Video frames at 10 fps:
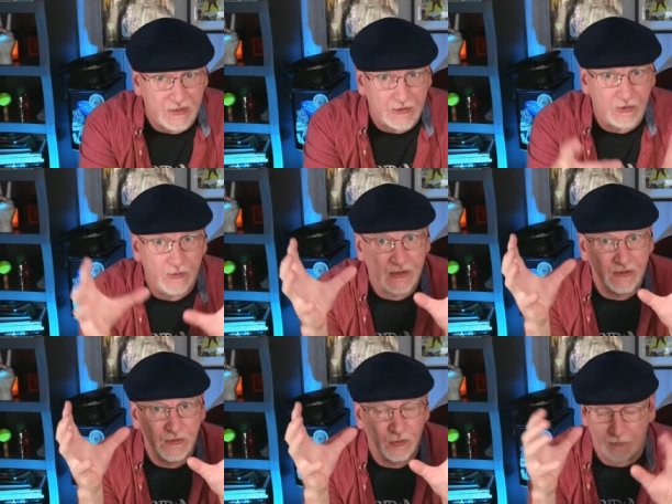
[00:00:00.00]
in going
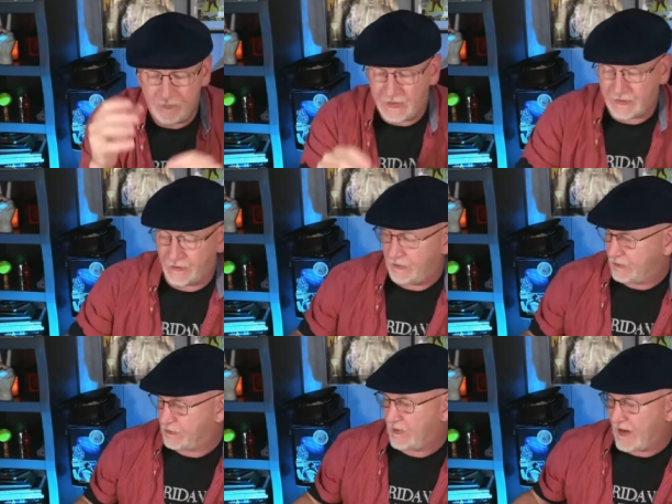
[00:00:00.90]
into a bigger
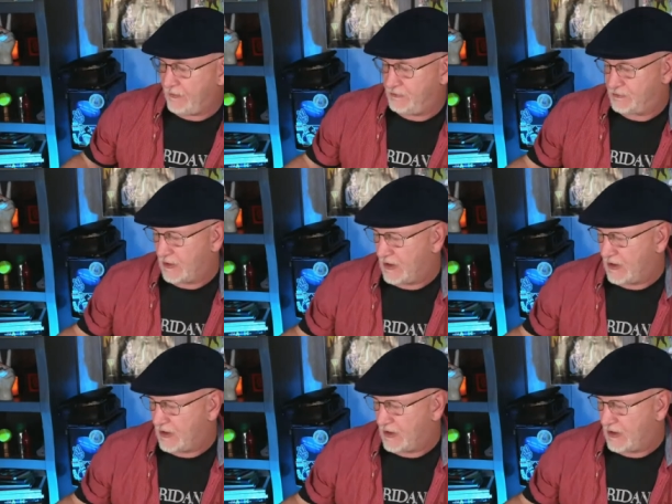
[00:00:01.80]
crowd draw.